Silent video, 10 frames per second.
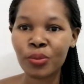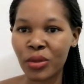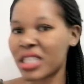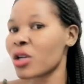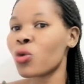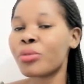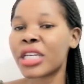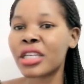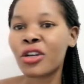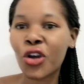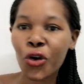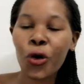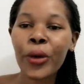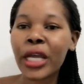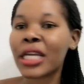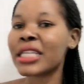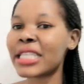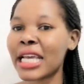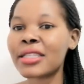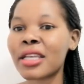as a woman, growing,
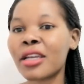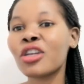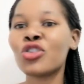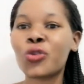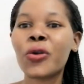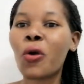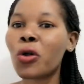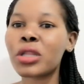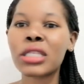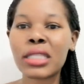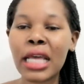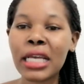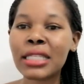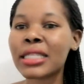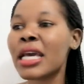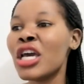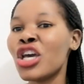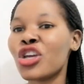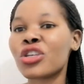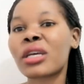dating, doing all these things,
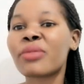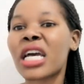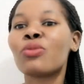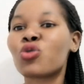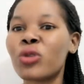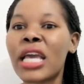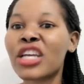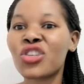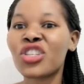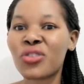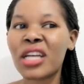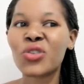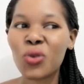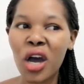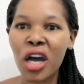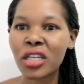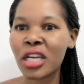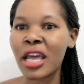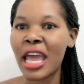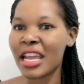sometimes we actually try too hard,
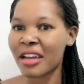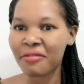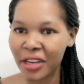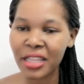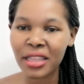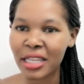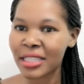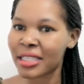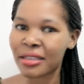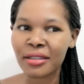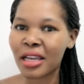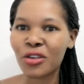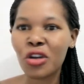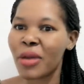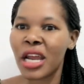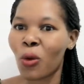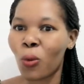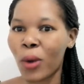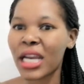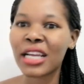and I've learned that no matter
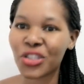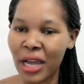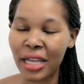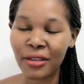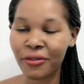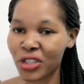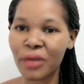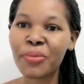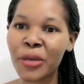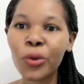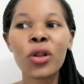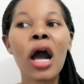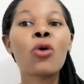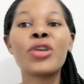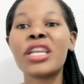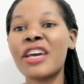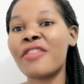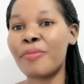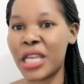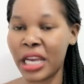what I try, for some people I would never
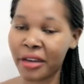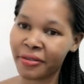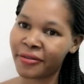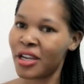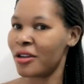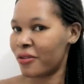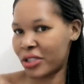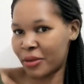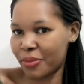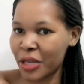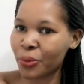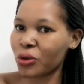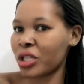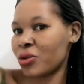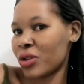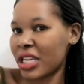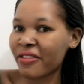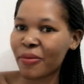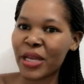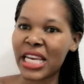be enough. For some people it would
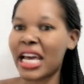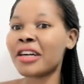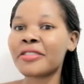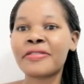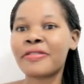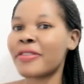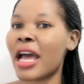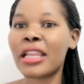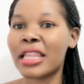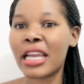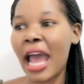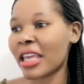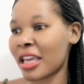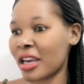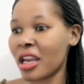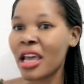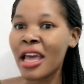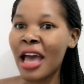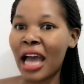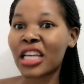never be enough that I
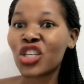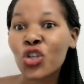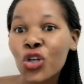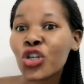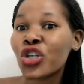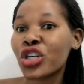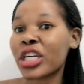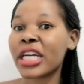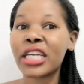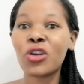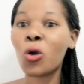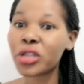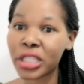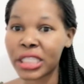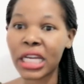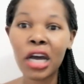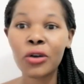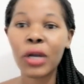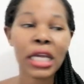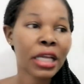can cook, I can hold it
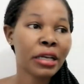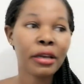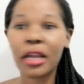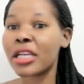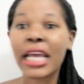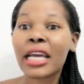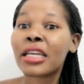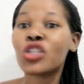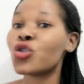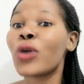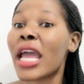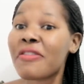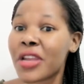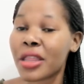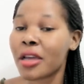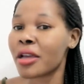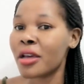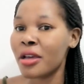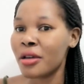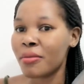down, I can do everything,
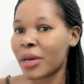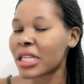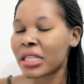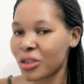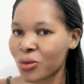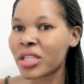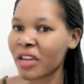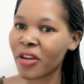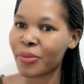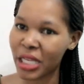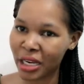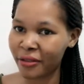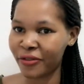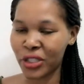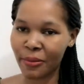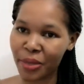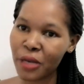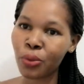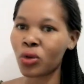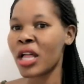but it will never be enough for some
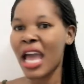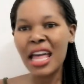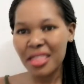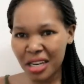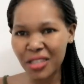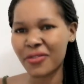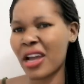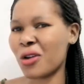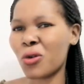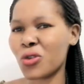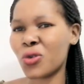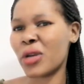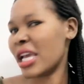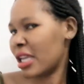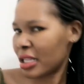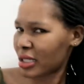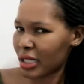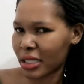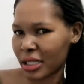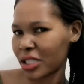people, and that is fine also. Like
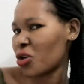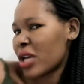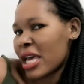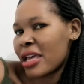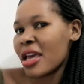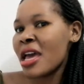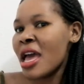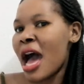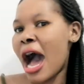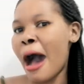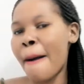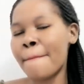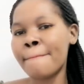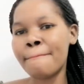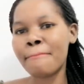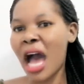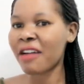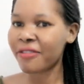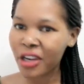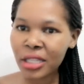it's okay.
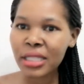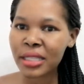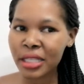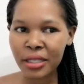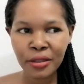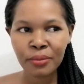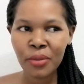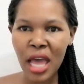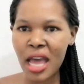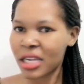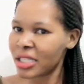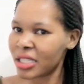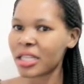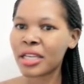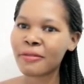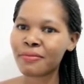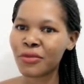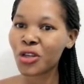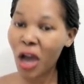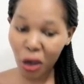I've learned this, and
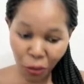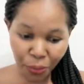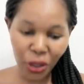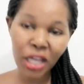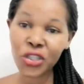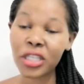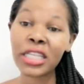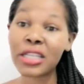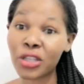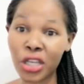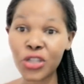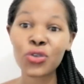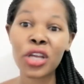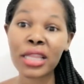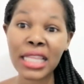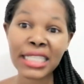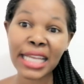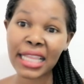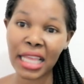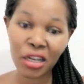I hope you actually get to learn things
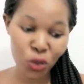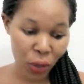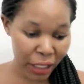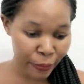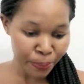like that as well.